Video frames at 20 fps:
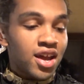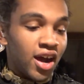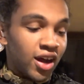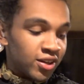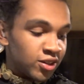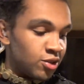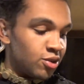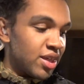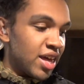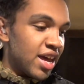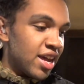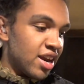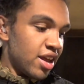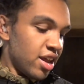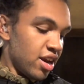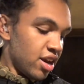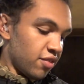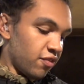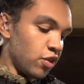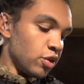I'll do that
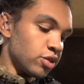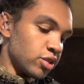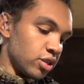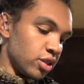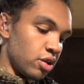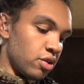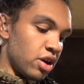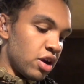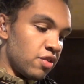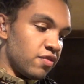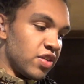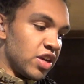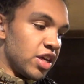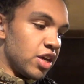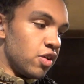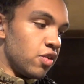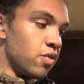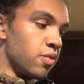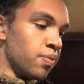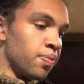in a future loadout
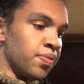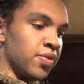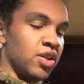video,